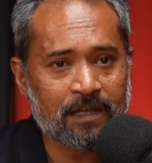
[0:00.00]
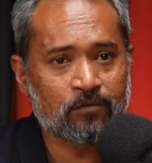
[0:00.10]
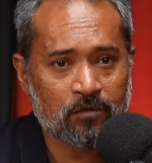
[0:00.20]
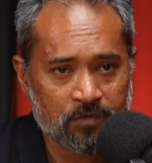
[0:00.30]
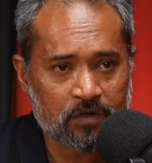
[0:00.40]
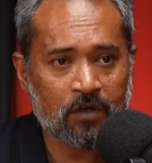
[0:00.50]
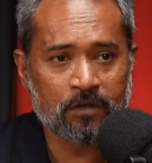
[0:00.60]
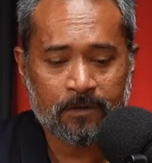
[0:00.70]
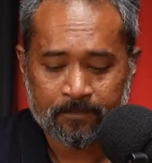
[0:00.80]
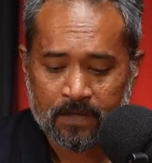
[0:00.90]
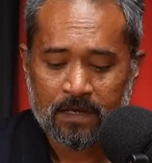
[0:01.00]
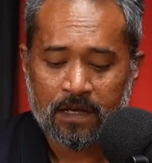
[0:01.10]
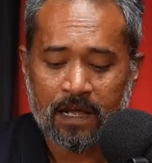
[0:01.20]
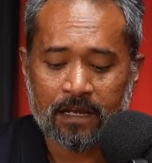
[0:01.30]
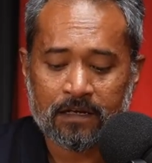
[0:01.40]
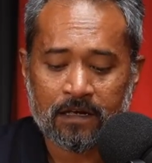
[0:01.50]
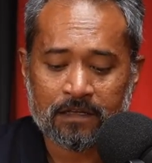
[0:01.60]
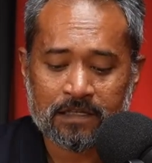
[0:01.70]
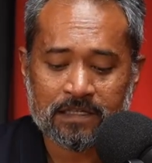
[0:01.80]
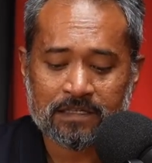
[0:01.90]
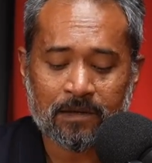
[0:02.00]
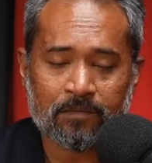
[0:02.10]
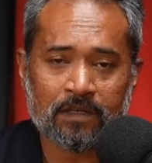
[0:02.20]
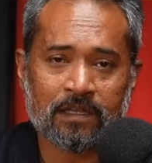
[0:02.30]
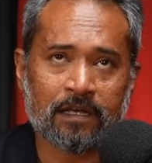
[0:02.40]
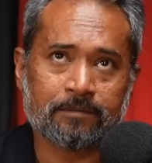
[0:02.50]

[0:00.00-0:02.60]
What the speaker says: what we call, and this is something that